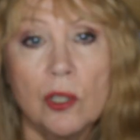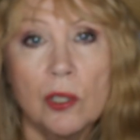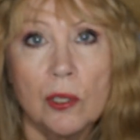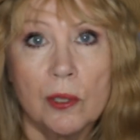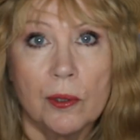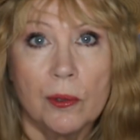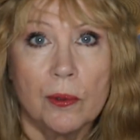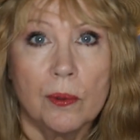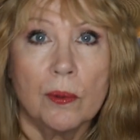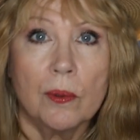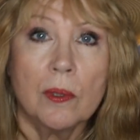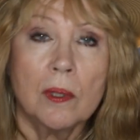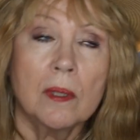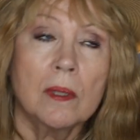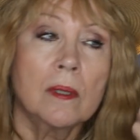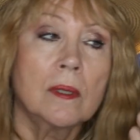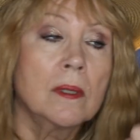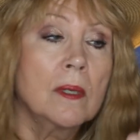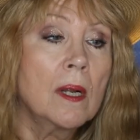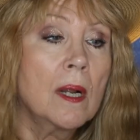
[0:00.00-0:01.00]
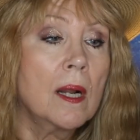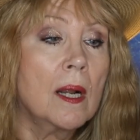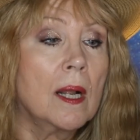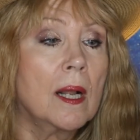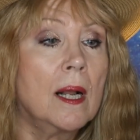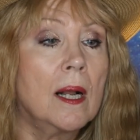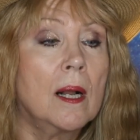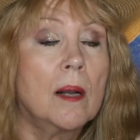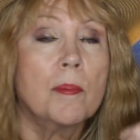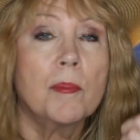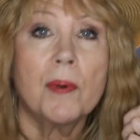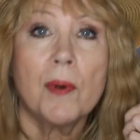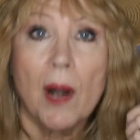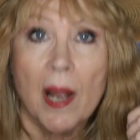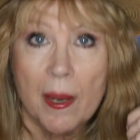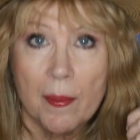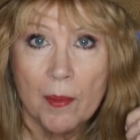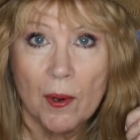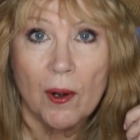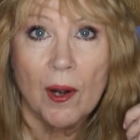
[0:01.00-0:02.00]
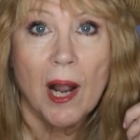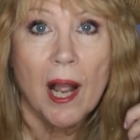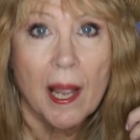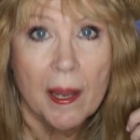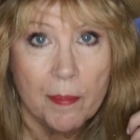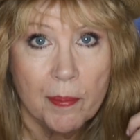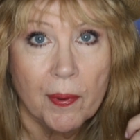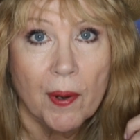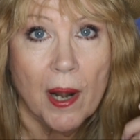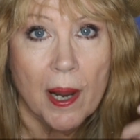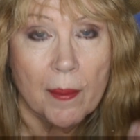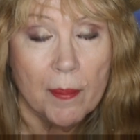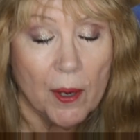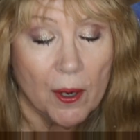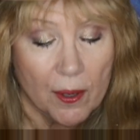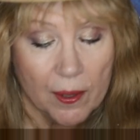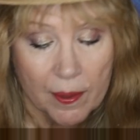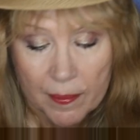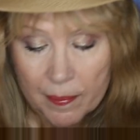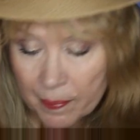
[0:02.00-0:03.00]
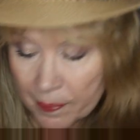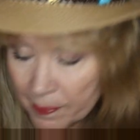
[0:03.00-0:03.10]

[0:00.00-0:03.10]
Glue Primer, Eye Primer.